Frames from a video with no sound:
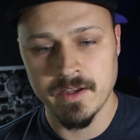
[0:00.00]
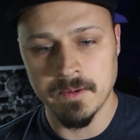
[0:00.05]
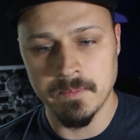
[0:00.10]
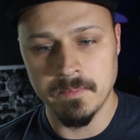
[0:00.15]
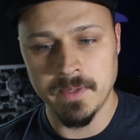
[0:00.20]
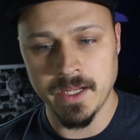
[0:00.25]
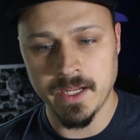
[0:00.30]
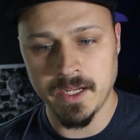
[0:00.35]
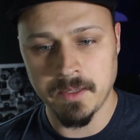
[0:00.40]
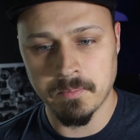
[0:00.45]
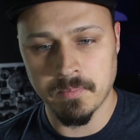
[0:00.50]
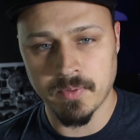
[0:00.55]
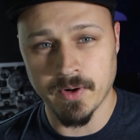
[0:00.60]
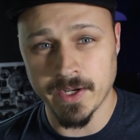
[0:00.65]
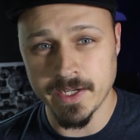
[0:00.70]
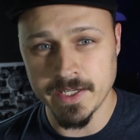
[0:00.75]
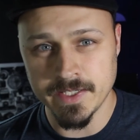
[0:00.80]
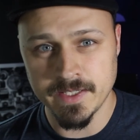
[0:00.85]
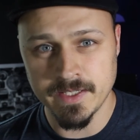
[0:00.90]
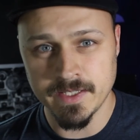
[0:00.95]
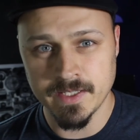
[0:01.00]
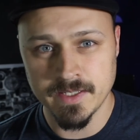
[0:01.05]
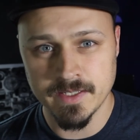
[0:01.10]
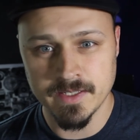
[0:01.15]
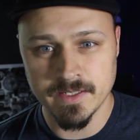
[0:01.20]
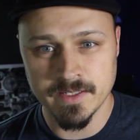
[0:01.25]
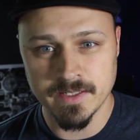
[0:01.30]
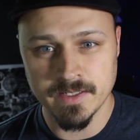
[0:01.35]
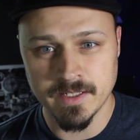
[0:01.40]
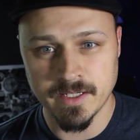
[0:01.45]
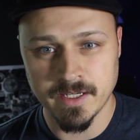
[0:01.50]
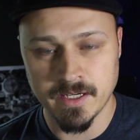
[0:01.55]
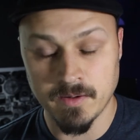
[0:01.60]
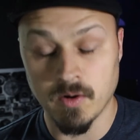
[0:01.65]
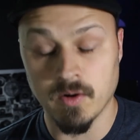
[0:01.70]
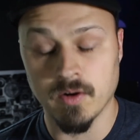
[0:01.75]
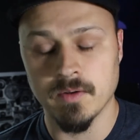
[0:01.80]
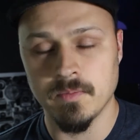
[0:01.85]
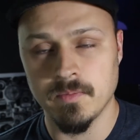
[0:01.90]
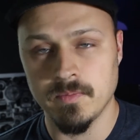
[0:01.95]
being priced,
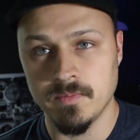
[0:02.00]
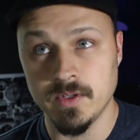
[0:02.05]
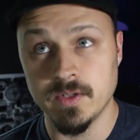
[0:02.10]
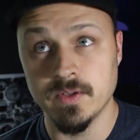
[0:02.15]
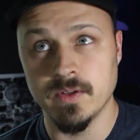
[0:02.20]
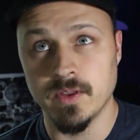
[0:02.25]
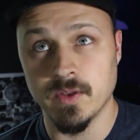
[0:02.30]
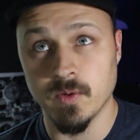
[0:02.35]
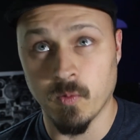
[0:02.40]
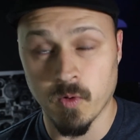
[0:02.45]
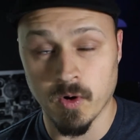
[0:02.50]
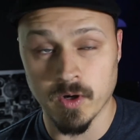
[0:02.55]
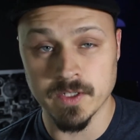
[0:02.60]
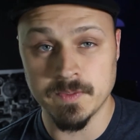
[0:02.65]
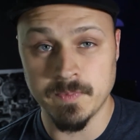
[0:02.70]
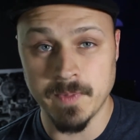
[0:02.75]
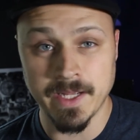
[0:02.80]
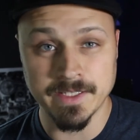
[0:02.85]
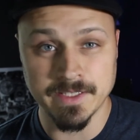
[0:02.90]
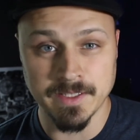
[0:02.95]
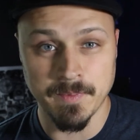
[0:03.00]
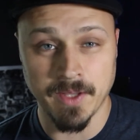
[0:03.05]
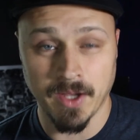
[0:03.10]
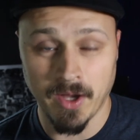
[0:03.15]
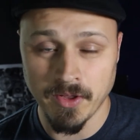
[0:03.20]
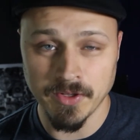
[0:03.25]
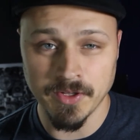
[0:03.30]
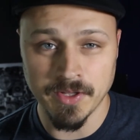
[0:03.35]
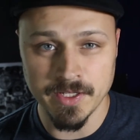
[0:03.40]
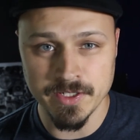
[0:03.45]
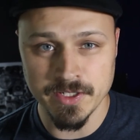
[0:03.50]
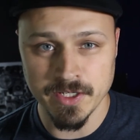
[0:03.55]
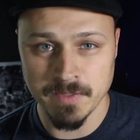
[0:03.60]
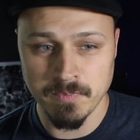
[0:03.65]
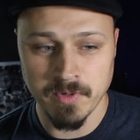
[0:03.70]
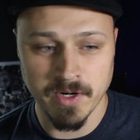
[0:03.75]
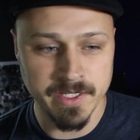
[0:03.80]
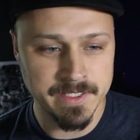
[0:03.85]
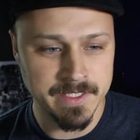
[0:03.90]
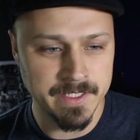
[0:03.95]
the words being something other than just
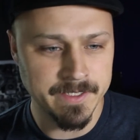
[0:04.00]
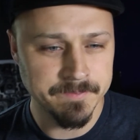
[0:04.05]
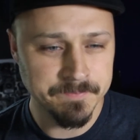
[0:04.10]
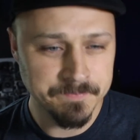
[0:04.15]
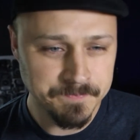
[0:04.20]
pricing.